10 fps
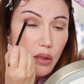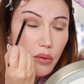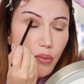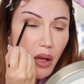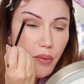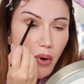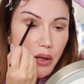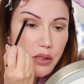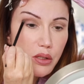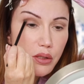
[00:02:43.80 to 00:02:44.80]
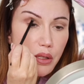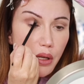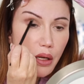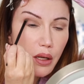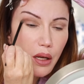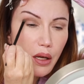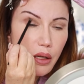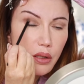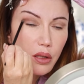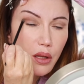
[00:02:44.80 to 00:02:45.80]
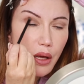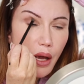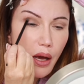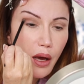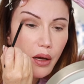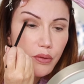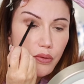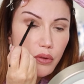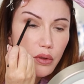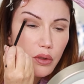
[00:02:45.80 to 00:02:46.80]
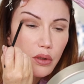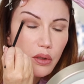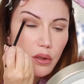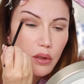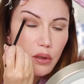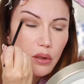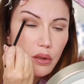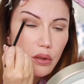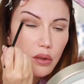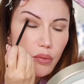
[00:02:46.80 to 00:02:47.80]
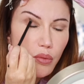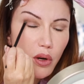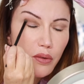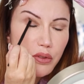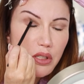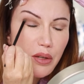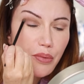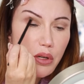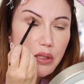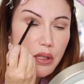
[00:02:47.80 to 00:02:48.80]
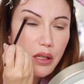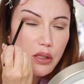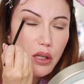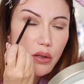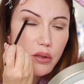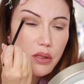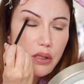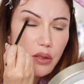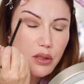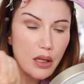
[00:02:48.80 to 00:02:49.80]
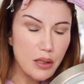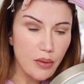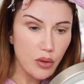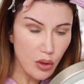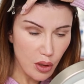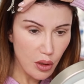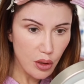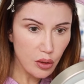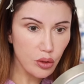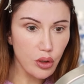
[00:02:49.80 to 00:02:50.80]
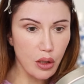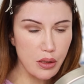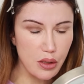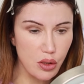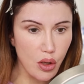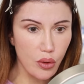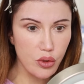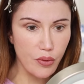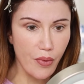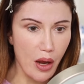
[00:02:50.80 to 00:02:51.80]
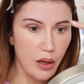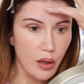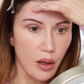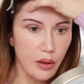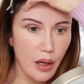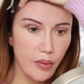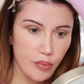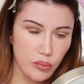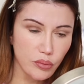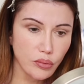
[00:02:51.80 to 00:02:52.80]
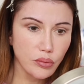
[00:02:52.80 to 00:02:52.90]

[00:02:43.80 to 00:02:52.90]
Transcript: makeup artists using it, and they have more deeper skin tones, so it doesn't look so dramatic on them.